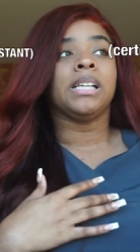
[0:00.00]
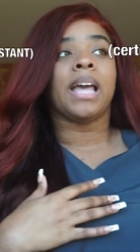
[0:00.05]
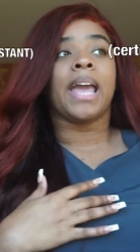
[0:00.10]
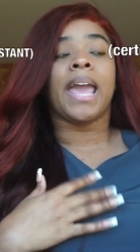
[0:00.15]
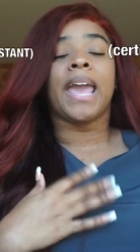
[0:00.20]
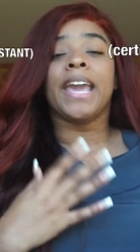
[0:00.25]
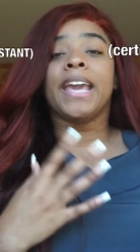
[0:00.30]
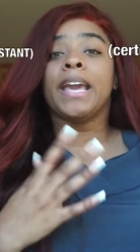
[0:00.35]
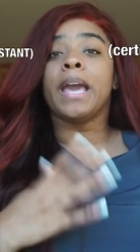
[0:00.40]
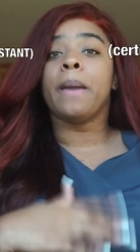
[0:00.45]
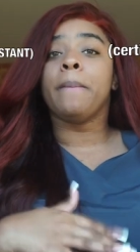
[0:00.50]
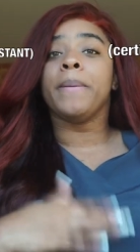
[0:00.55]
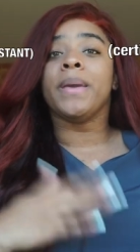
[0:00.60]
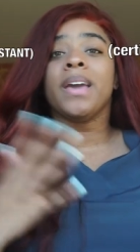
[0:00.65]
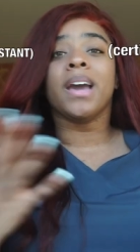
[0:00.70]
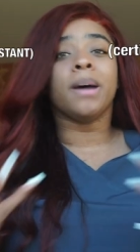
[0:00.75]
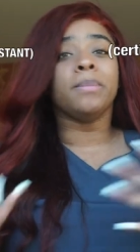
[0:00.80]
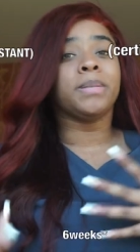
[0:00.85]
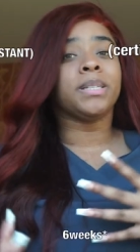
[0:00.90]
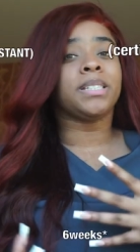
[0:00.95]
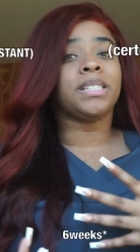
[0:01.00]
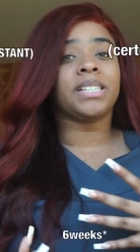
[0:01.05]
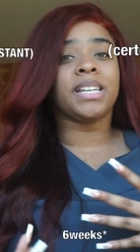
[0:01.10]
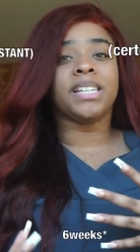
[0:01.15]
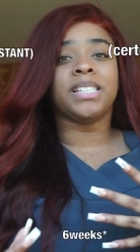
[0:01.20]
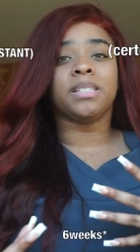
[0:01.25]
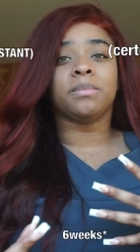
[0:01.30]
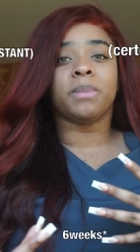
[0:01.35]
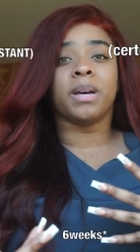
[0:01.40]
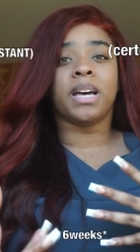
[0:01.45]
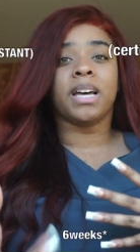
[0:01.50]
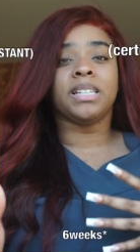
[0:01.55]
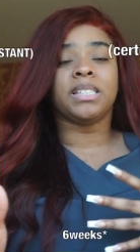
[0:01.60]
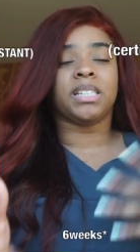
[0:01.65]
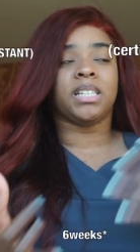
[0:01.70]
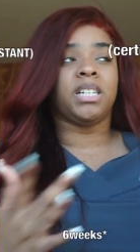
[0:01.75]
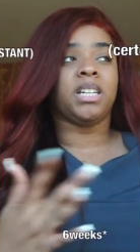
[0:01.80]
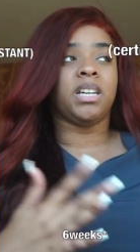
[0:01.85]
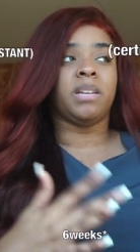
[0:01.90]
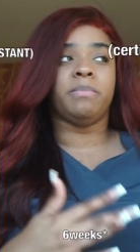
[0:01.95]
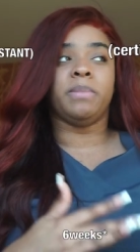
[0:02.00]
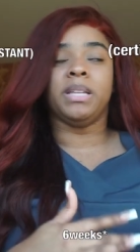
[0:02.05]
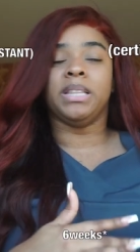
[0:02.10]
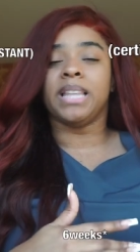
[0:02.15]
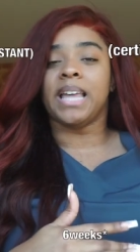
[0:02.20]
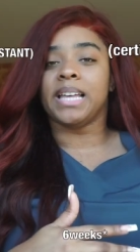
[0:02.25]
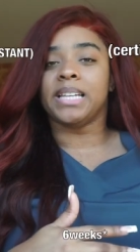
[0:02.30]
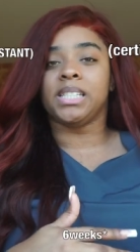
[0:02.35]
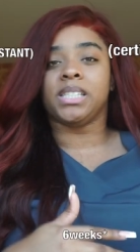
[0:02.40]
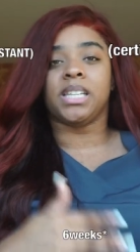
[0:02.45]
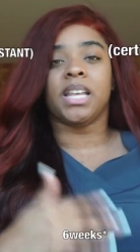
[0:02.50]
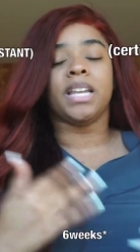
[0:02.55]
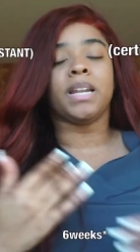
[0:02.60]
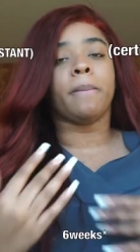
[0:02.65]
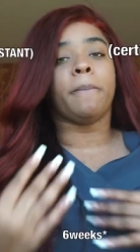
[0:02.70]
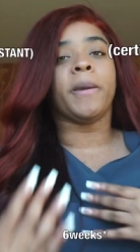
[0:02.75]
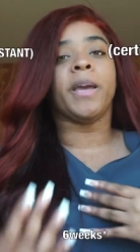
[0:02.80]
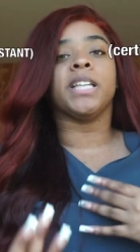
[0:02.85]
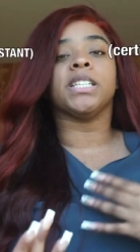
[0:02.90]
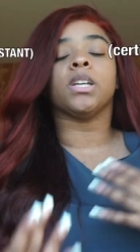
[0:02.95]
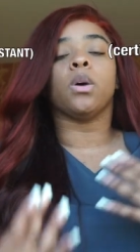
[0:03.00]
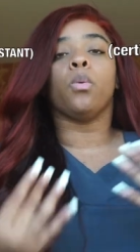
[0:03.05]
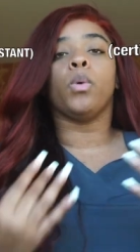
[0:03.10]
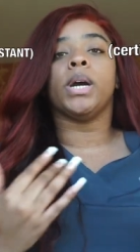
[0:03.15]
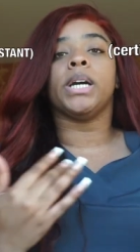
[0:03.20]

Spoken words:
It could be up to 6 months. It could be less. It depends on